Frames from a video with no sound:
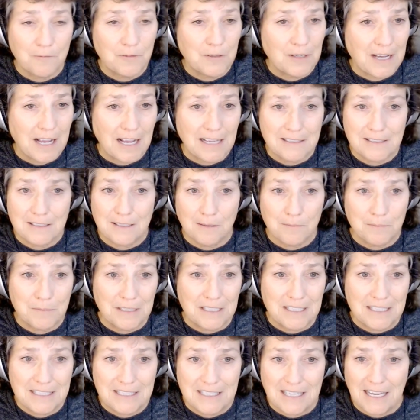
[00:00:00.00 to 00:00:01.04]
If you got
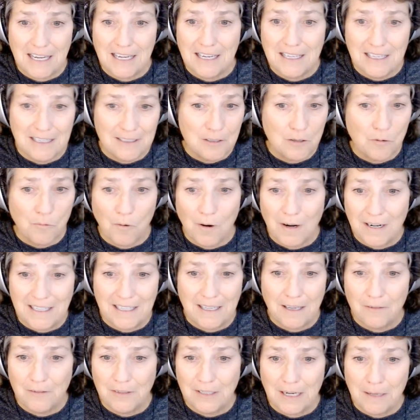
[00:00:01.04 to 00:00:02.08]
something to say and you want
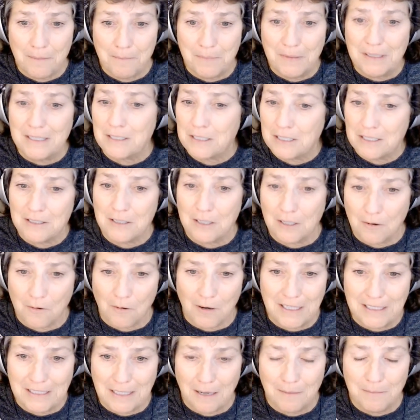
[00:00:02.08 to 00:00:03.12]
to give it up, this is a
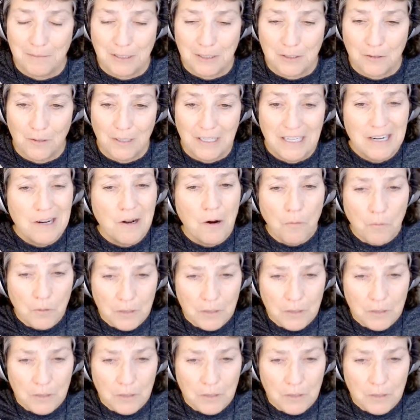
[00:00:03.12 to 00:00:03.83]
great time to do it.